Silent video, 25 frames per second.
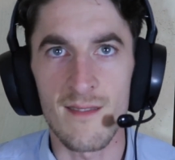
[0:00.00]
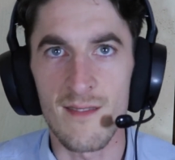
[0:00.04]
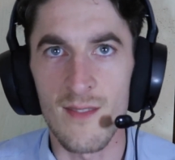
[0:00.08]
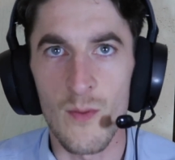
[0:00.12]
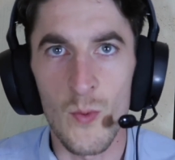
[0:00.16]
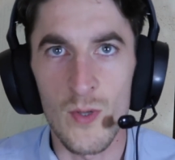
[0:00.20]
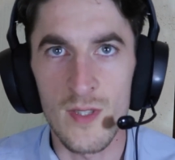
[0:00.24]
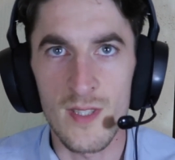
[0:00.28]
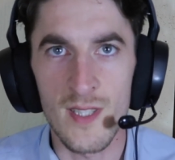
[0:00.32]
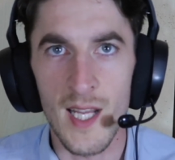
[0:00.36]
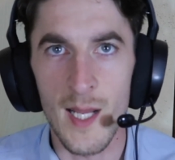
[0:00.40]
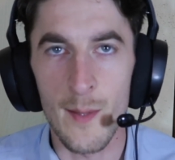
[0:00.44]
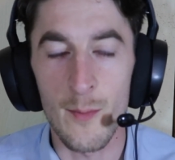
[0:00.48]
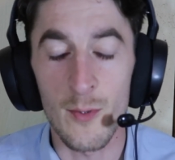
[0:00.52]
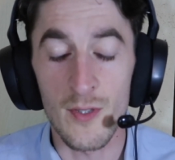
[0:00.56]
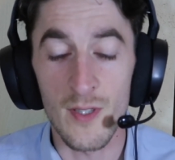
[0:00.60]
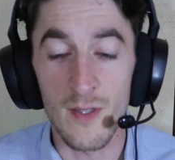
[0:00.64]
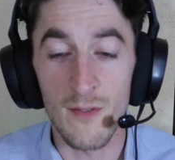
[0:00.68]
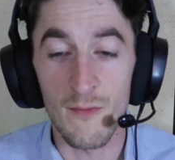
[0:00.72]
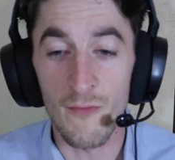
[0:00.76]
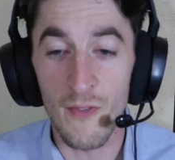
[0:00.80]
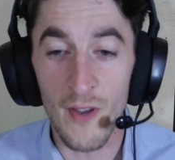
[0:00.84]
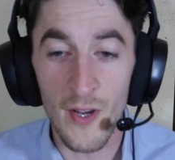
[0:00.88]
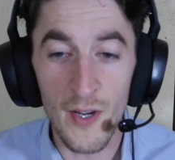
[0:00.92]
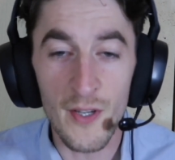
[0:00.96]
Wasn't able
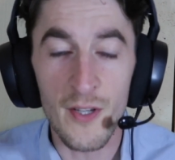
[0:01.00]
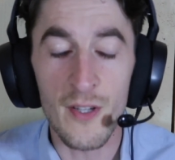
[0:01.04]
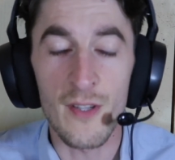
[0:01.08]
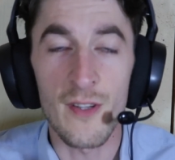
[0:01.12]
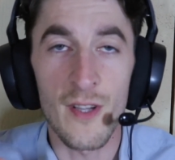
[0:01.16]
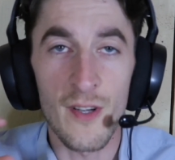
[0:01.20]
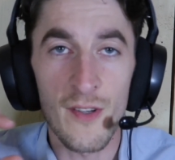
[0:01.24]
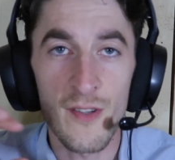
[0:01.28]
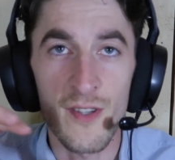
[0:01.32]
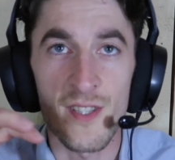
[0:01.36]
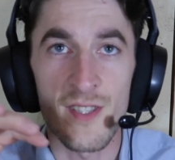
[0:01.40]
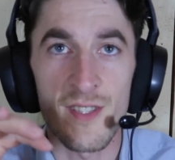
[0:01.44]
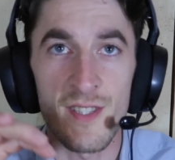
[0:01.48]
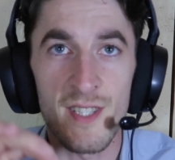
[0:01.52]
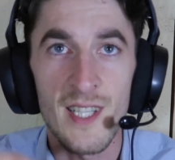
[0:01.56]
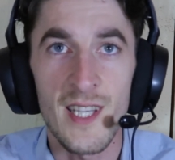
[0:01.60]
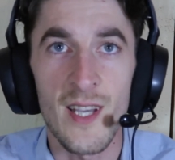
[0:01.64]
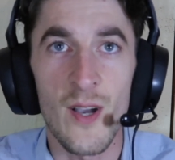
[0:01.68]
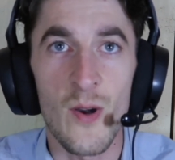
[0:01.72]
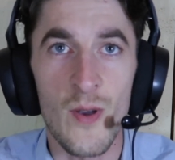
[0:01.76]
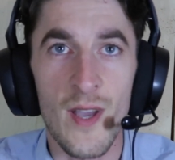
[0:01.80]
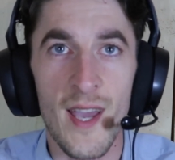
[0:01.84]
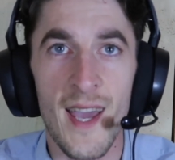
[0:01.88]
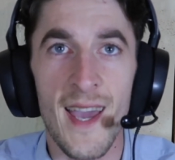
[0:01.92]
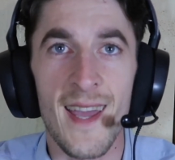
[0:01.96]
to very clearly see,
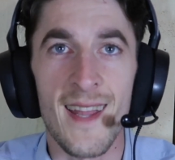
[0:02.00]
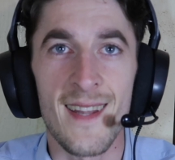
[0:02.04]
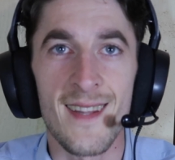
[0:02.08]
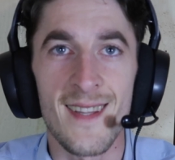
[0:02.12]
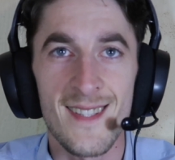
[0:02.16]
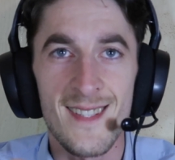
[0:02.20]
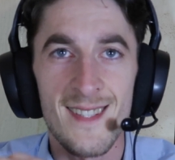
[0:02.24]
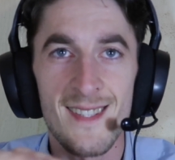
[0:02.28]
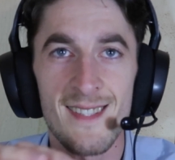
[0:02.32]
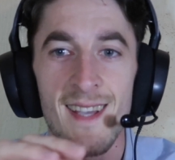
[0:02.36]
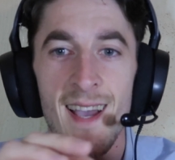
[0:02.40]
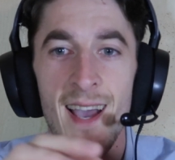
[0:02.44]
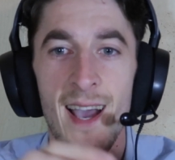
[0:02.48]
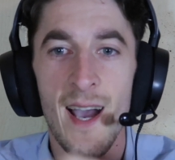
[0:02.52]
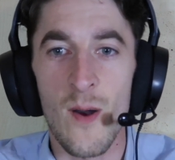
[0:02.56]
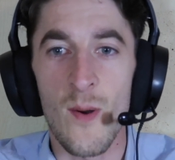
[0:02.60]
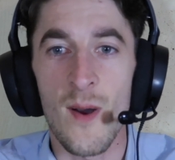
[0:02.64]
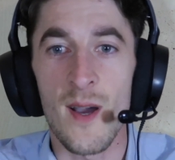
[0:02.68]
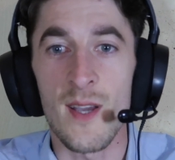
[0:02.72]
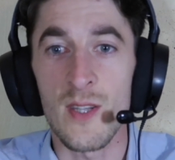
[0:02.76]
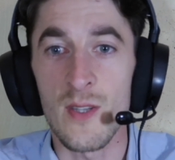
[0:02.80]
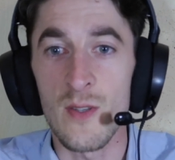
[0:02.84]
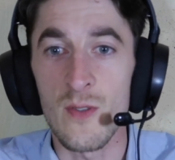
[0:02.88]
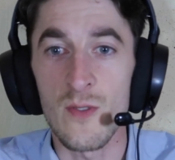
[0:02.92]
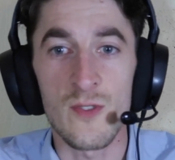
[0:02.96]
okay, this is how
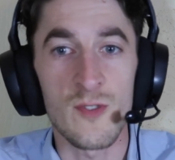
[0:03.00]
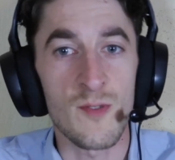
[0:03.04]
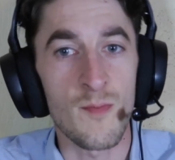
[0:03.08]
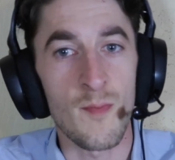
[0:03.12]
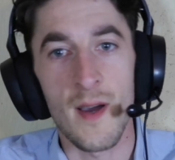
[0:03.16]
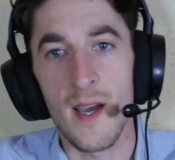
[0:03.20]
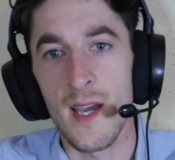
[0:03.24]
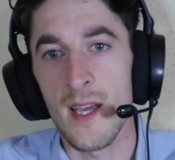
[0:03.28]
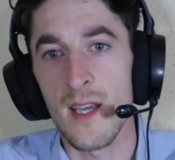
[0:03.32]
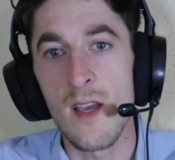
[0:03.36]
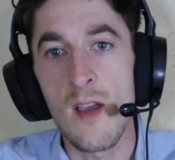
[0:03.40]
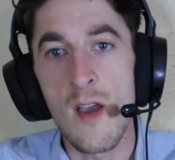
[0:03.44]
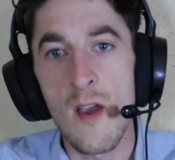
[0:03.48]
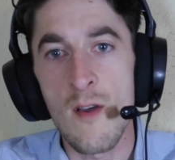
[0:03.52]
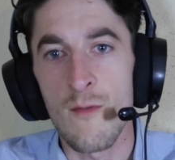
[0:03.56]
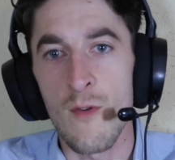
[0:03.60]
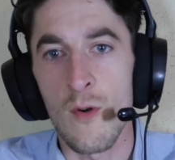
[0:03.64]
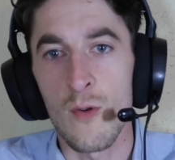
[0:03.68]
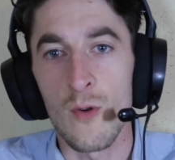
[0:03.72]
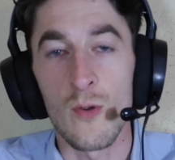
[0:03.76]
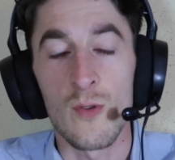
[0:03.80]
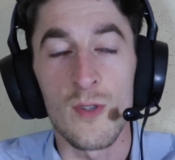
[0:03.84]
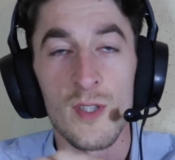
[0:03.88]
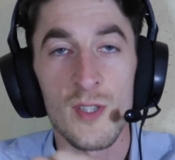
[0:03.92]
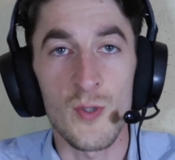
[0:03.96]
I used my
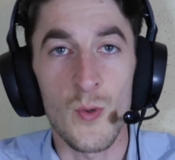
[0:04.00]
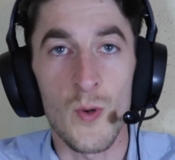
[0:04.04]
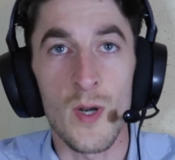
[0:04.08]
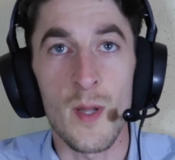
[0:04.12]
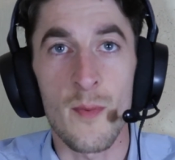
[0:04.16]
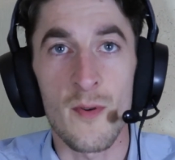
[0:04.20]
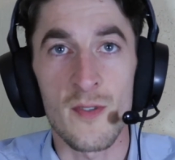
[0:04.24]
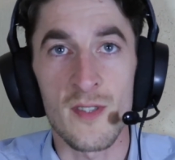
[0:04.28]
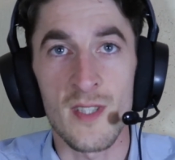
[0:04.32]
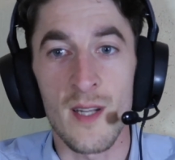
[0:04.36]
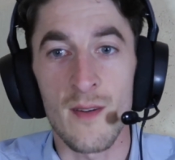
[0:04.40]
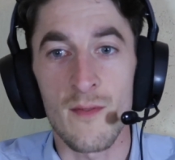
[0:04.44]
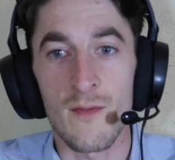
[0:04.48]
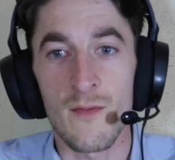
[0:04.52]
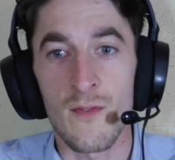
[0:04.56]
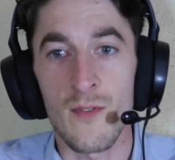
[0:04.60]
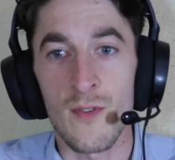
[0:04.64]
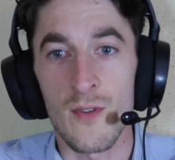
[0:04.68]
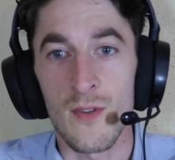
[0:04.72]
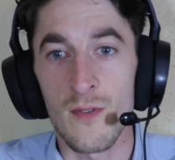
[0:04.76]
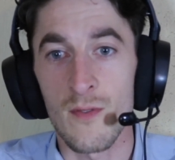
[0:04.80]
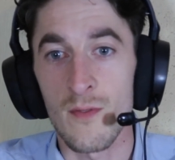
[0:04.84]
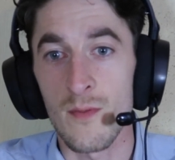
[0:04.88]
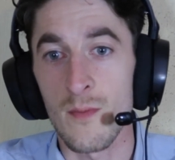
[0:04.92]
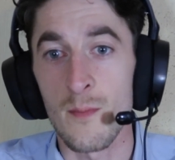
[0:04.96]
phone, only 20%
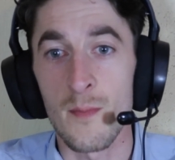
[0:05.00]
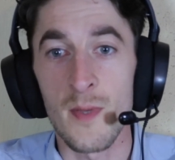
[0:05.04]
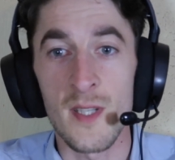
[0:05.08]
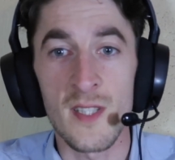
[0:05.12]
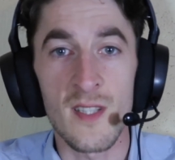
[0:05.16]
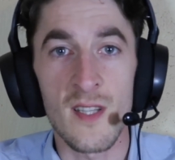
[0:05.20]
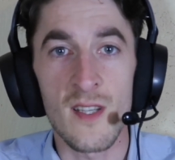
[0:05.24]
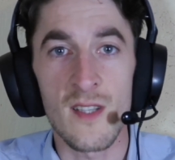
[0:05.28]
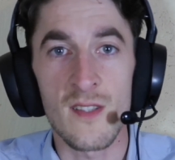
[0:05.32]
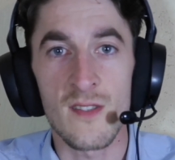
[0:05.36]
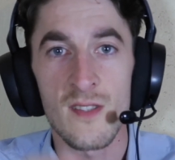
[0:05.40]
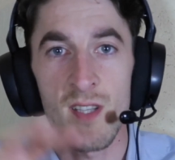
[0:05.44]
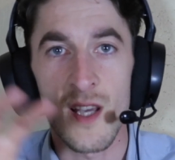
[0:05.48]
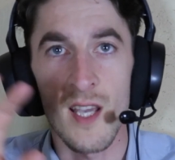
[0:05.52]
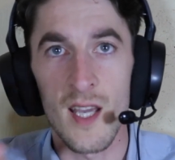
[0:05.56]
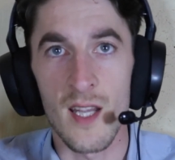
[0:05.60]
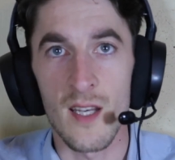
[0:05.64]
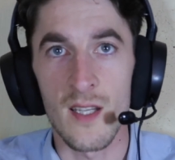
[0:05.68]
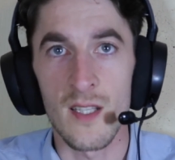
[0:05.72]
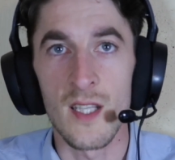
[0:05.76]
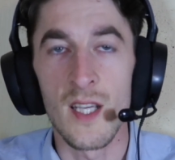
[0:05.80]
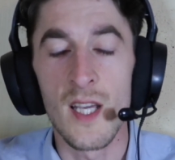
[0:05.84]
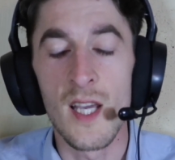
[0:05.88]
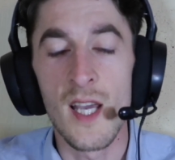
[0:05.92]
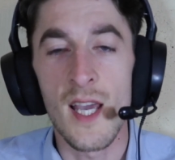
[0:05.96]
for business
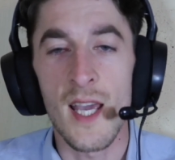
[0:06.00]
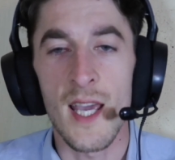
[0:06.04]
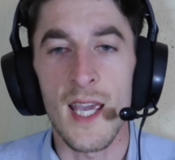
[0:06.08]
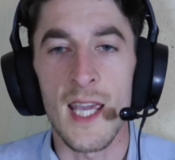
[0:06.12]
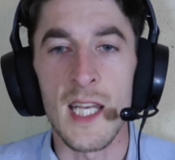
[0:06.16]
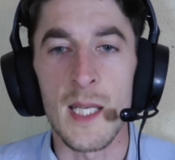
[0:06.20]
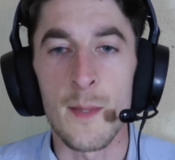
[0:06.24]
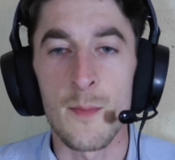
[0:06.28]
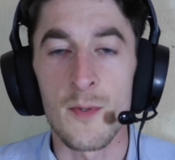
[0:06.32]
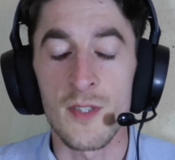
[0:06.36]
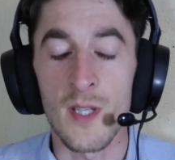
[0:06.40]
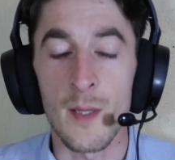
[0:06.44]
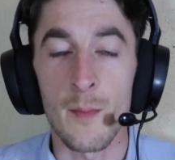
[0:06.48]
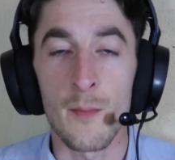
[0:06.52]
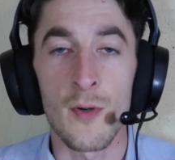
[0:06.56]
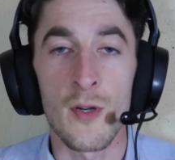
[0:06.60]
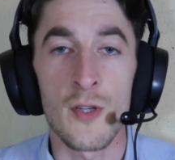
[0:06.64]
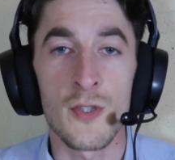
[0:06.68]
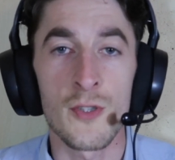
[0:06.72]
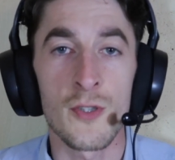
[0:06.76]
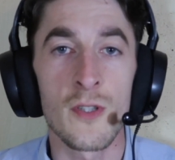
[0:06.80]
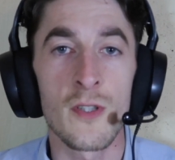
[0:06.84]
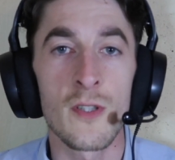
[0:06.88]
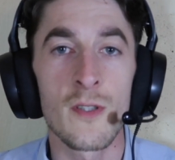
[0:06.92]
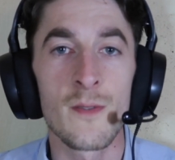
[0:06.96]
and 80%
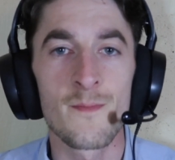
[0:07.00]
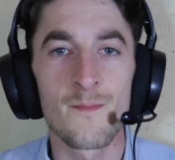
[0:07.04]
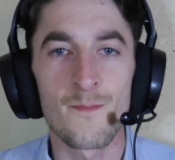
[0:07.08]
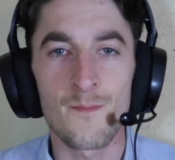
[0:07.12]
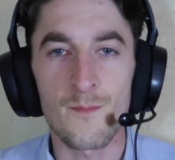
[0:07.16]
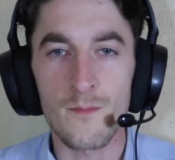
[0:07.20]
personal.